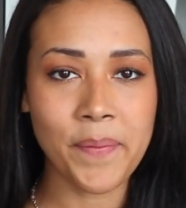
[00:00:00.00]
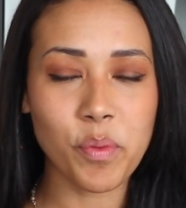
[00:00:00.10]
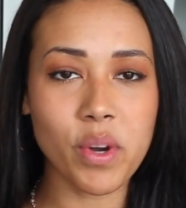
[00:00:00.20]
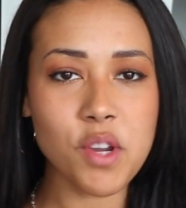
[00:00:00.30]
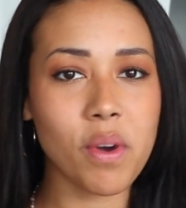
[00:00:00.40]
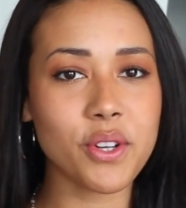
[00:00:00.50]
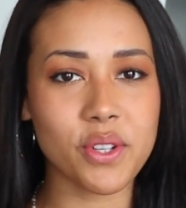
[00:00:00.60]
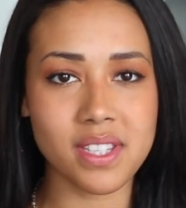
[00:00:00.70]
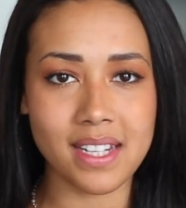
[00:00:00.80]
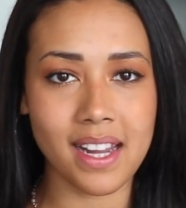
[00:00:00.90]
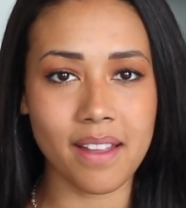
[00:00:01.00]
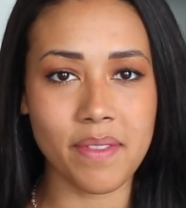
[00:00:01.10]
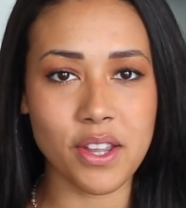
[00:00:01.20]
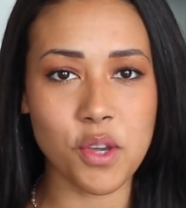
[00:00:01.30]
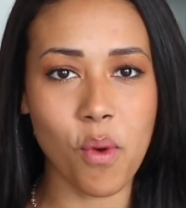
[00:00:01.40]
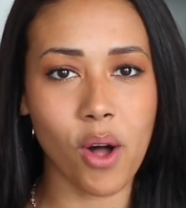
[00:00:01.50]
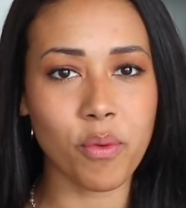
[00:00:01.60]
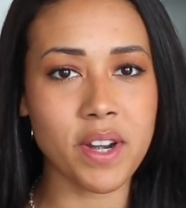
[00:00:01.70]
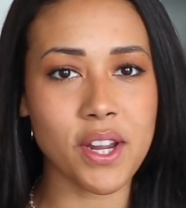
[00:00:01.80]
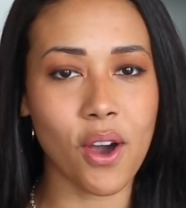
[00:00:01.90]
When you understand that you
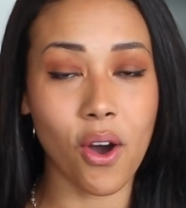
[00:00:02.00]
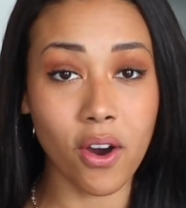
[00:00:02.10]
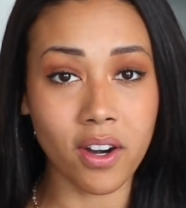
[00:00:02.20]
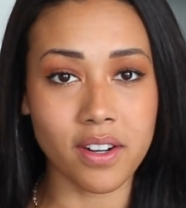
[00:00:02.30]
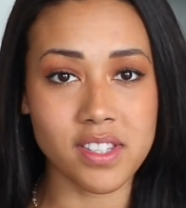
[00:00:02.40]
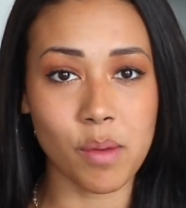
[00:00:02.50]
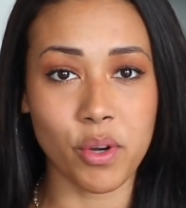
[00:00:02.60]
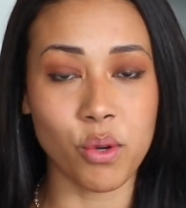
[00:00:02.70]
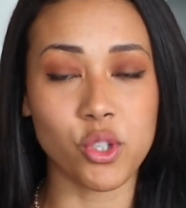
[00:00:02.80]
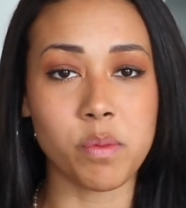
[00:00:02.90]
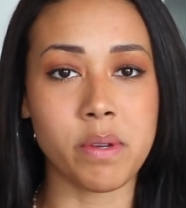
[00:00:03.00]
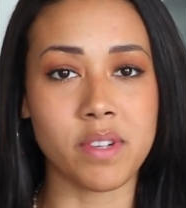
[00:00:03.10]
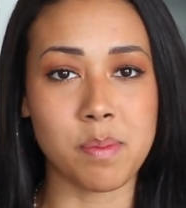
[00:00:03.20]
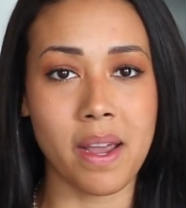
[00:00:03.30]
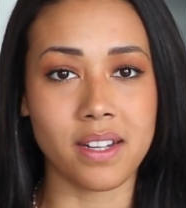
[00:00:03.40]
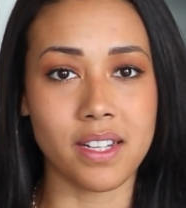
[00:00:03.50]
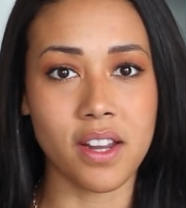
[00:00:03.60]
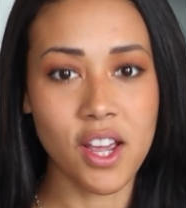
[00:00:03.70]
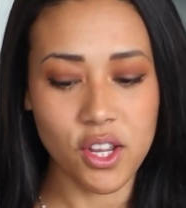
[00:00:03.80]
already are someone who should be respected,